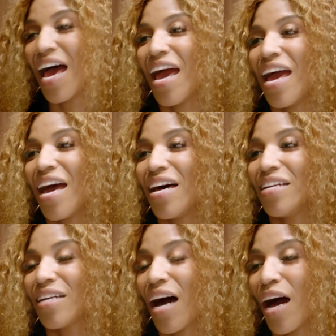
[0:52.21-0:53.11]

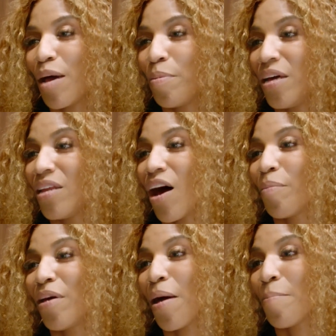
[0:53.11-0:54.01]
and I am a
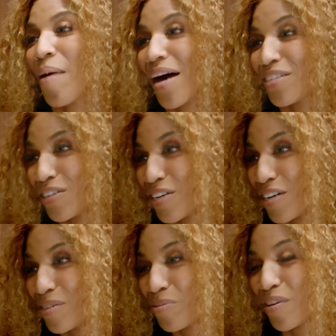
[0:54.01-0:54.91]
NAMI
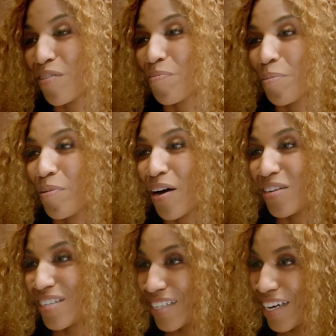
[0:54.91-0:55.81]
Ambassador, one of my
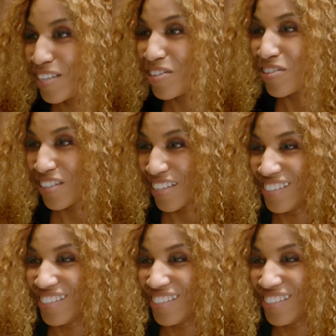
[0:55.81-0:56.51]
proudest titles.